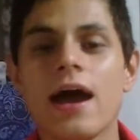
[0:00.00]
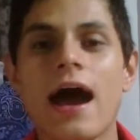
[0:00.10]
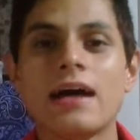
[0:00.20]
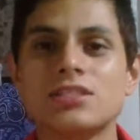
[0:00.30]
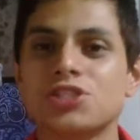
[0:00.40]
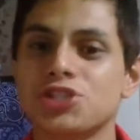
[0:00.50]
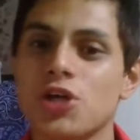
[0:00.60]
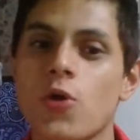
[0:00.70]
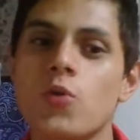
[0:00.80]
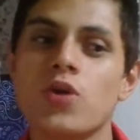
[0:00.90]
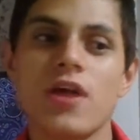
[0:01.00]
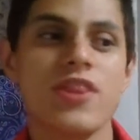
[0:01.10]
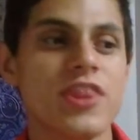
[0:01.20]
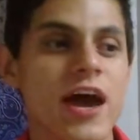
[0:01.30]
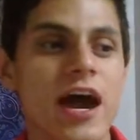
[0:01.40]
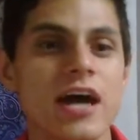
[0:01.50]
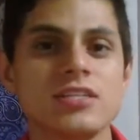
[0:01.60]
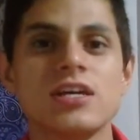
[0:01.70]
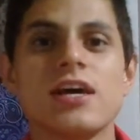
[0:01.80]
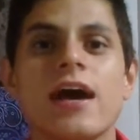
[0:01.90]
has shown that